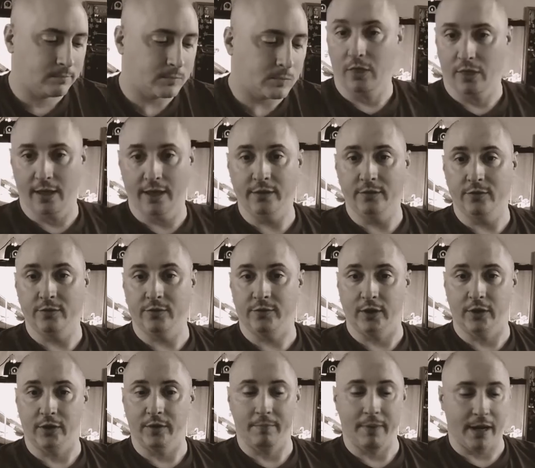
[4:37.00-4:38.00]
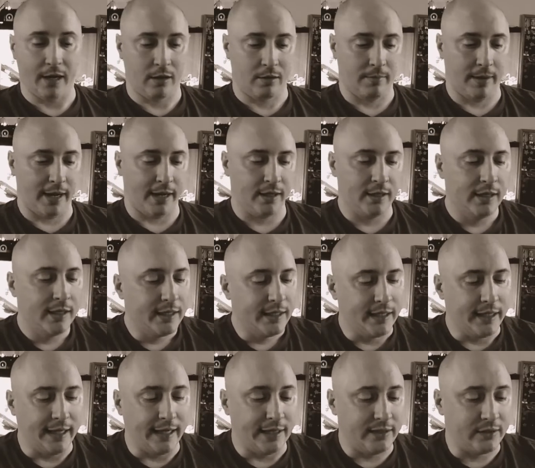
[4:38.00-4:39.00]
Then said the beggar man,
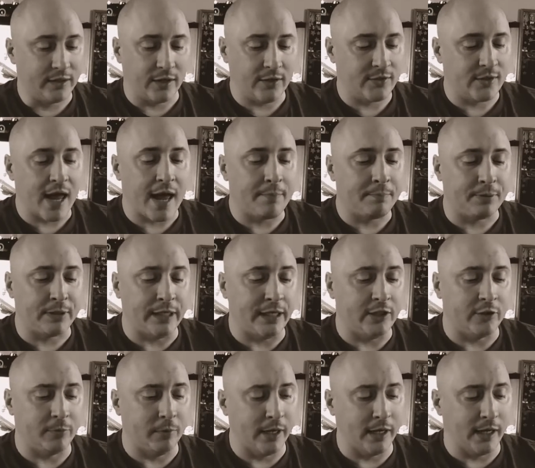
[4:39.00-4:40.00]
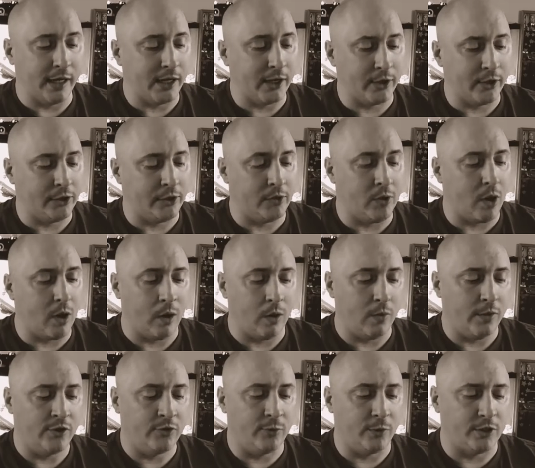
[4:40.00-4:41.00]
"It does not please me to hear you
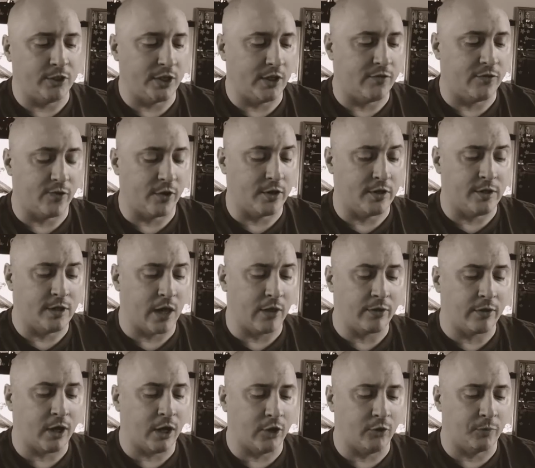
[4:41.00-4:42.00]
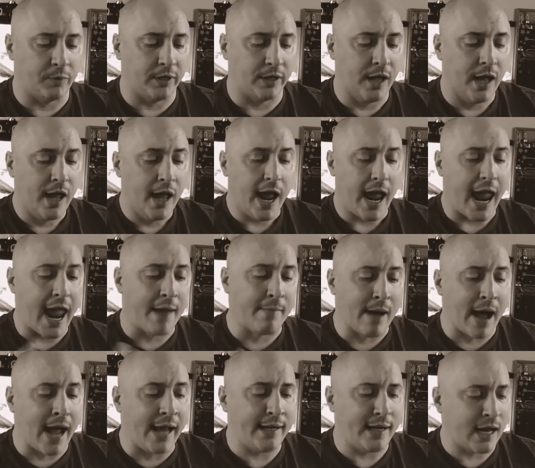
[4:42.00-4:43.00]
always wishing for another husband. Am
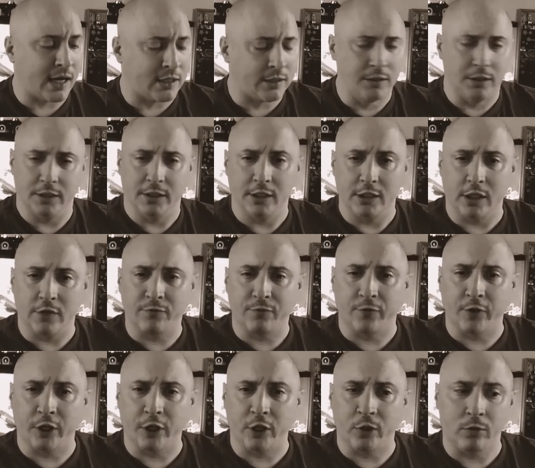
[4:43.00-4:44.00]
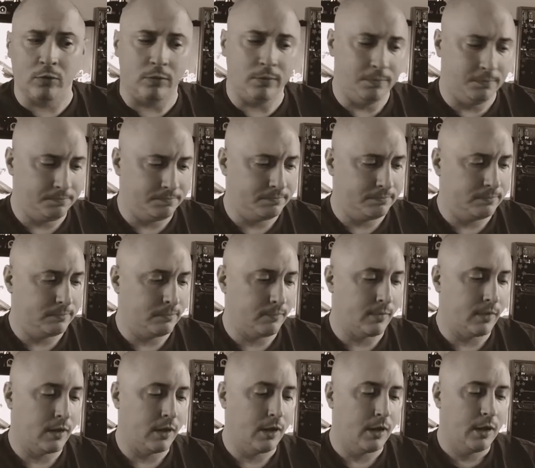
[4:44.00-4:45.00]
I not good enough for you?"
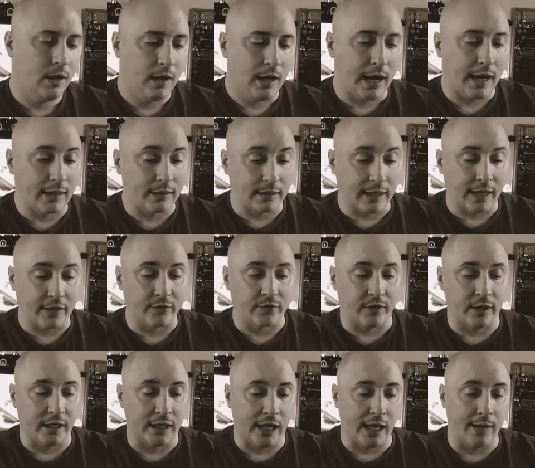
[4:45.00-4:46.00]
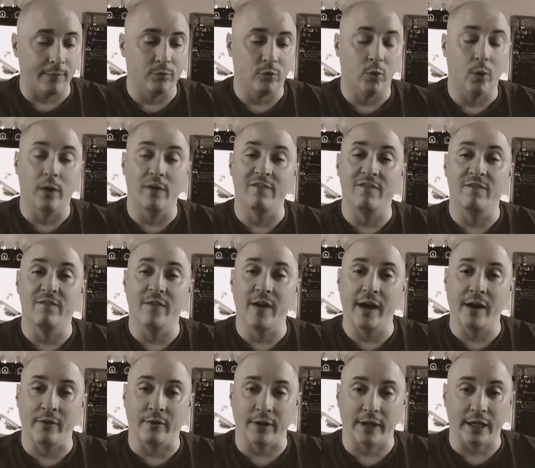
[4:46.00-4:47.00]
At last they came to a
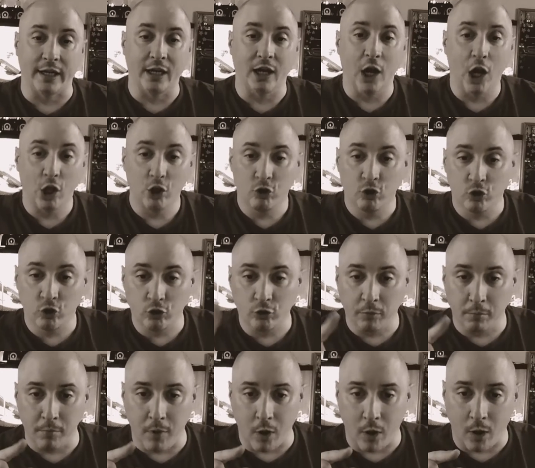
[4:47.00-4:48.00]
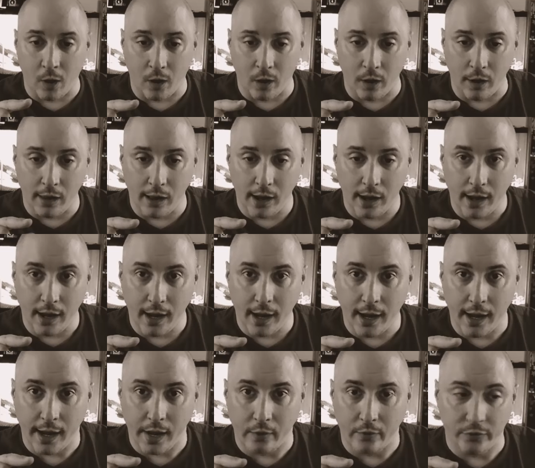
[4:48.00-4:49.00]
very small
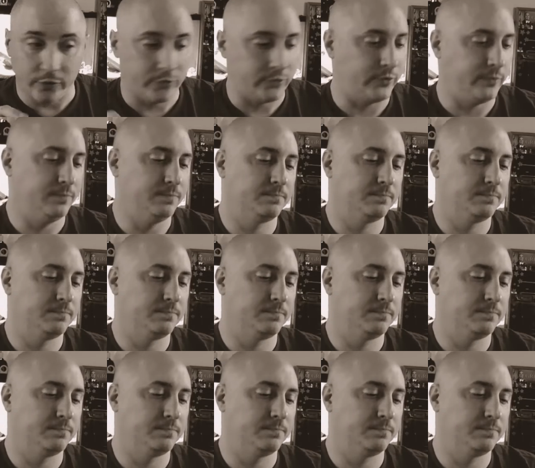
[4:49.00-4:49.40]
house.